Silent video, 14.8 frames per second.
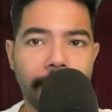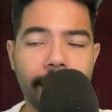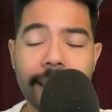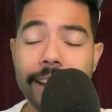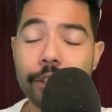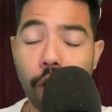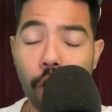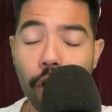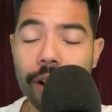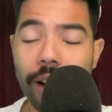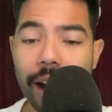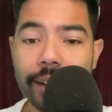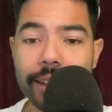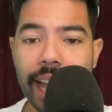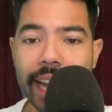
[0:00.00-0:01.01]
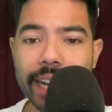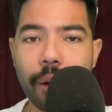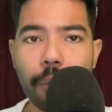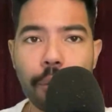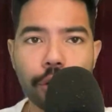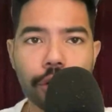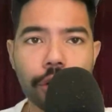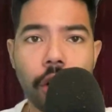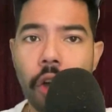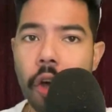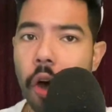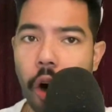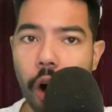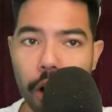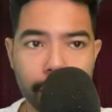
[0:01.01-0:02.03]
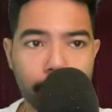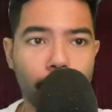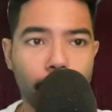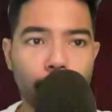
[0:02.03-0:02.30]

His hard contact numbers also